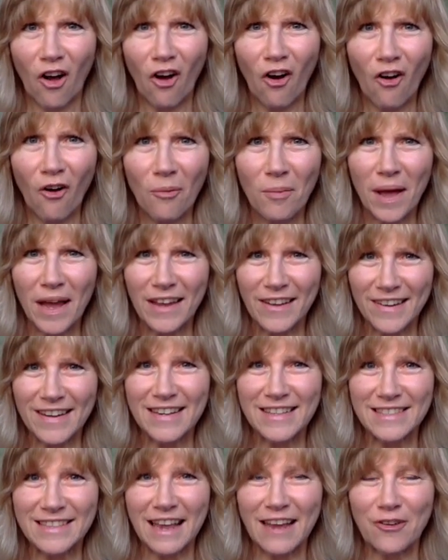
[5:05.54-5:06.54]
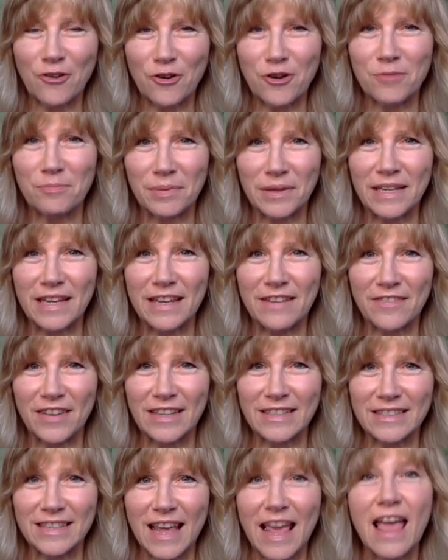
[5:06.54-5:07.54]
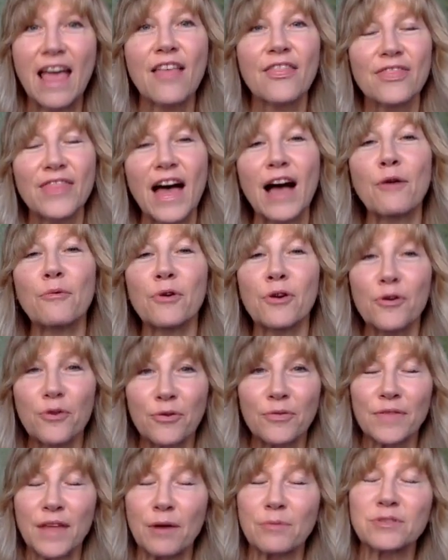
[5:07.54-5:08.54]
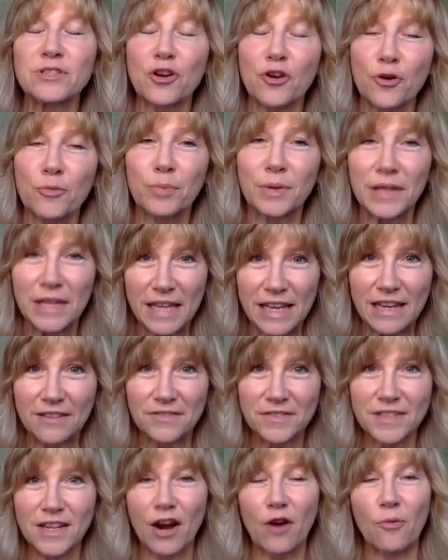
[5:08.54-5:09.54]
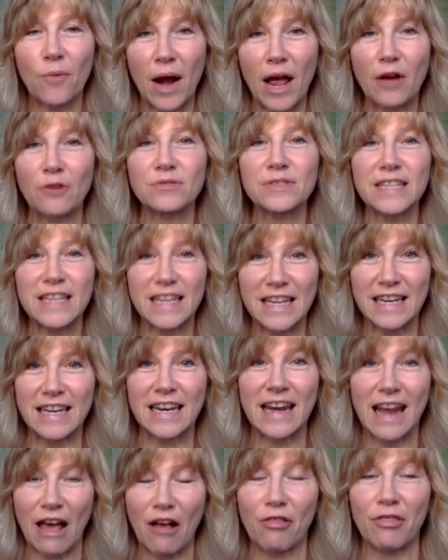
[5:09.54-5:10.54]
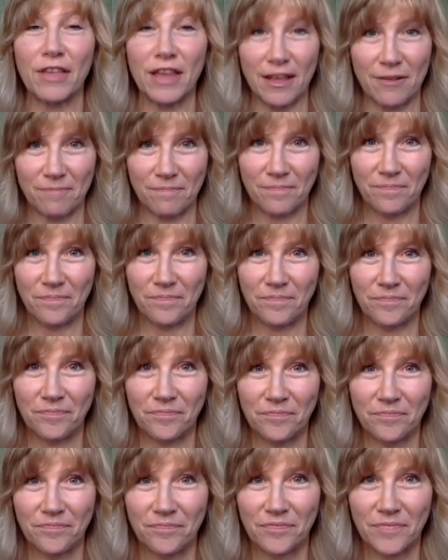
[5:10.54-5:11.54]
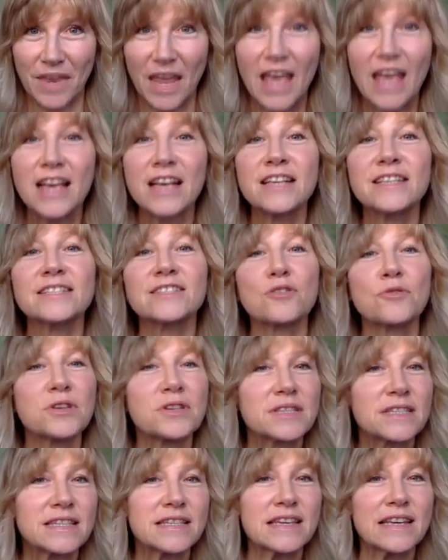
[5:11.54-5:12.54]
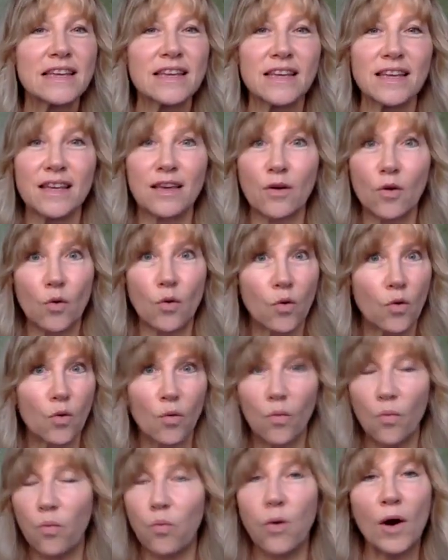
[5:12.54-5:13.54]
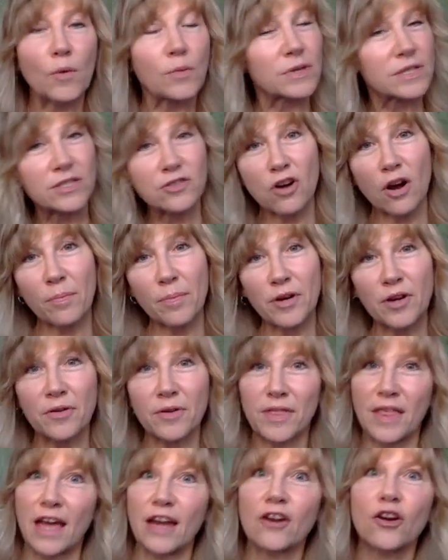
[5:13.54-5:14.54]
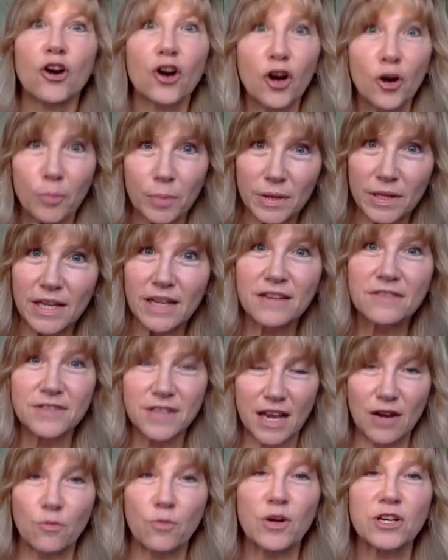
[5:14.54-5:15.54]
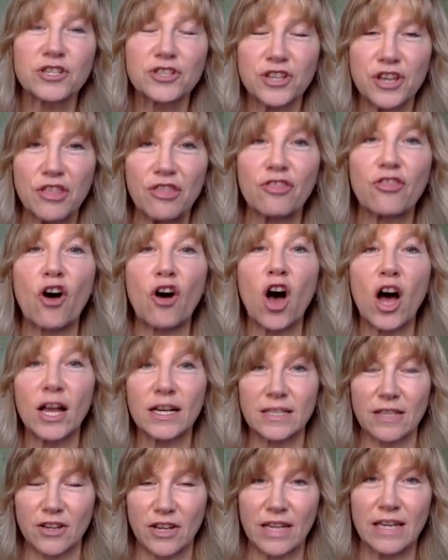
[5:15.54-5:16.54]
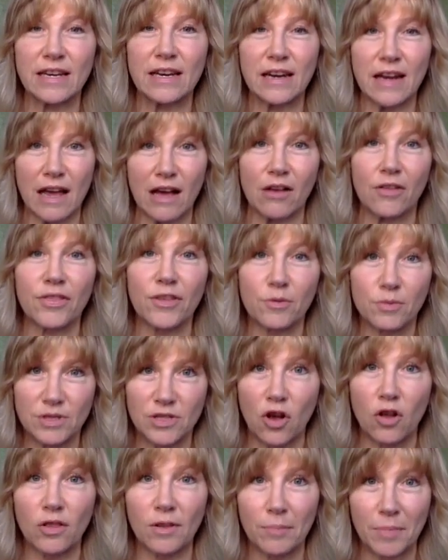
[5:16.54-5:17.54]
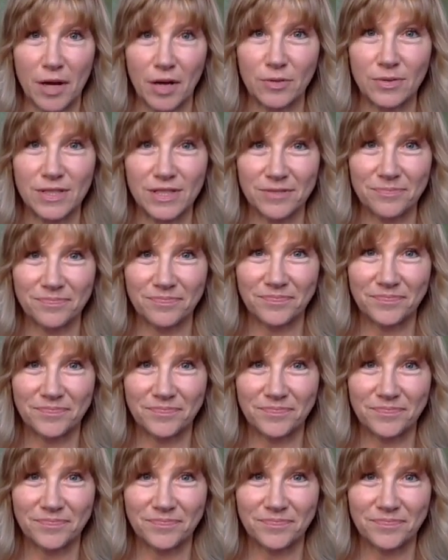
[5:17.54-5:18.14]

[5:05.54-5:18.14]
Oh my goodness, I couldn't believe it. That were that was her beliefs around eating healthy. So you see, what was stopping her then? Her beliefs and what she thought eating healthy was all about.